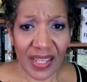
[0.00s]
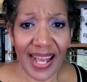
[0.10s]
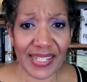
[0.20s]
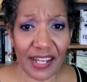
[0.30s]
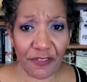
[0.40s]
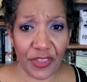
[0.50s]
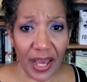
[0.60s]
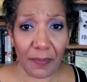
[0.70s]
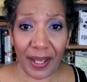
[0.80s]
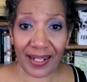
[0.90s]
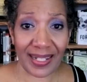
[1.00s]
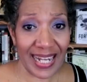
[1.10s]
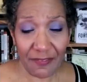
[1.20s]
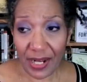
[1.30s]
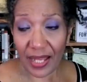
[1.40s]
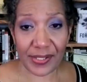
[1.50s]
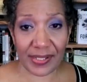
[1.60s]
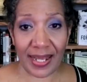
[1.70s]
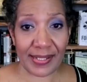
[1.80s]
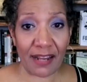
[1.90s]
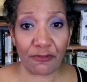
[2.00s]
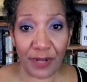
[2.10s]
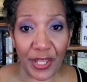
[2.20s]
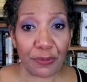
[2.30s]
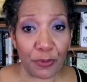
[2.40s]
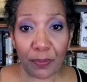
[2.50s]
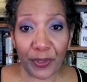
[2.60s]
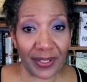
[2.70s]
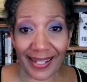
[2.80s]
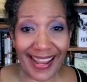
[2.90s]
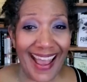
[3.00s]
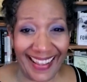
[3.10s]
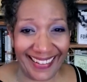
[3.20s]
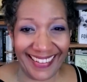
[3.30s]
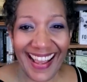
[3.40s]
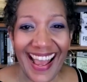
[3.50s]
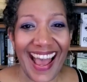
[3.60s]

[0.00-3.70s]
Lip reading: as I've thought about it, and even honestly, as I've read through the book again,